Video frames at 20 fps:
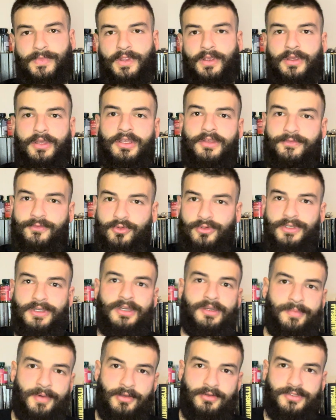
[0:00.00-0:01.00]
If you care
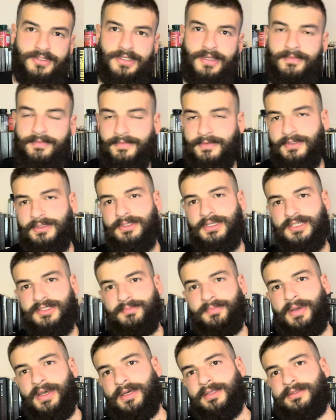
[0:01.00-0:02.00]
about something, that's
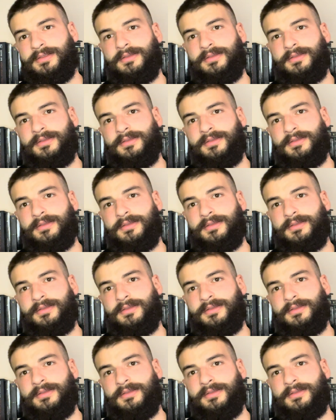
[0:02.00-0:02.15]
bad.